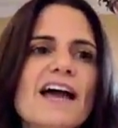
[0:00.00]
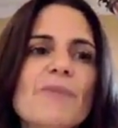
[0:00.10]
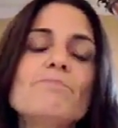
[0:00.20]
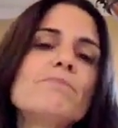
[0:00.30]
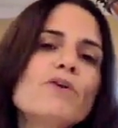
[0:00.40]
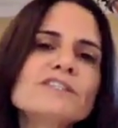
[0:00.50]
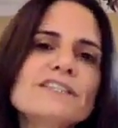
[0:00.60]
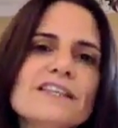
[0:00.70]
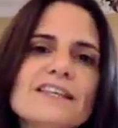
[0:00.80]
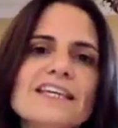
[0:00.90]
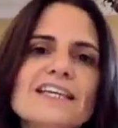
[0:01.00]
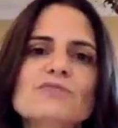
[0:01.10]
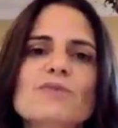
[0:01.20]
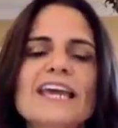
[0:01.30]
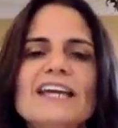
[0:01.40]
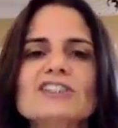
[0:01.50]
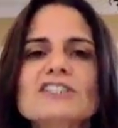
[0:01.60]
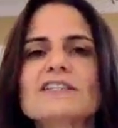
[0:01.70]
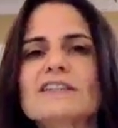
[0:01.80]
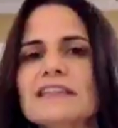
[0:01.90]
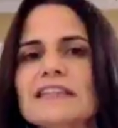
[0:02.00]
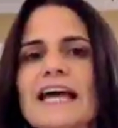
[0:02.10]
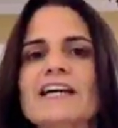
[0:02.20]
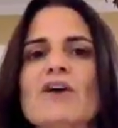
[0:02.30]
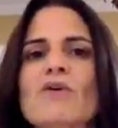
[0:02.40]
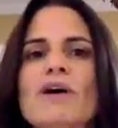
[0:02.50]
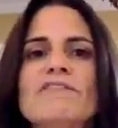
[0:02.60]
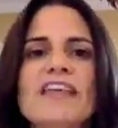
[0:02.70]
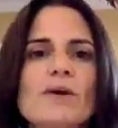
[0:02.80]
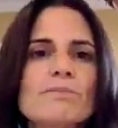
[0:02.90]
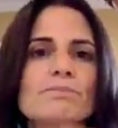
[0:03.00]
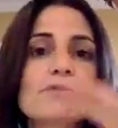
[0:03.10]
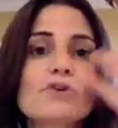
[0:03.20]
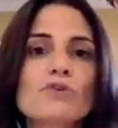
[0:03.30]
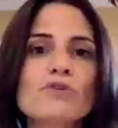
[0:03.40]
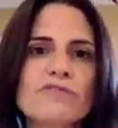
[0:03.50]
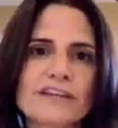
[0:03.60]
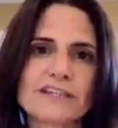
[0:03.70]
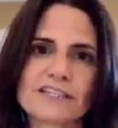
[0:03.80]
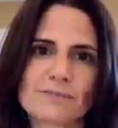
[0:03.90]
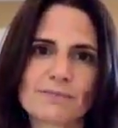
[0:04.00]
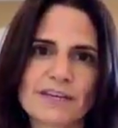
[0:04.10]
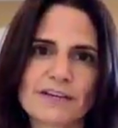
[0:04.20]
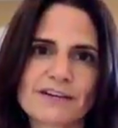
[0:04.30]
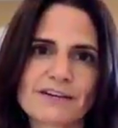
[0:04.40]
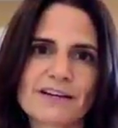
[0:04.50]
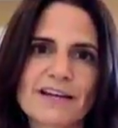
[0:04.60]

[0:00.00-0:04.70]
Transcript: Most of the things we can't just let go of. They don't poof and disappear.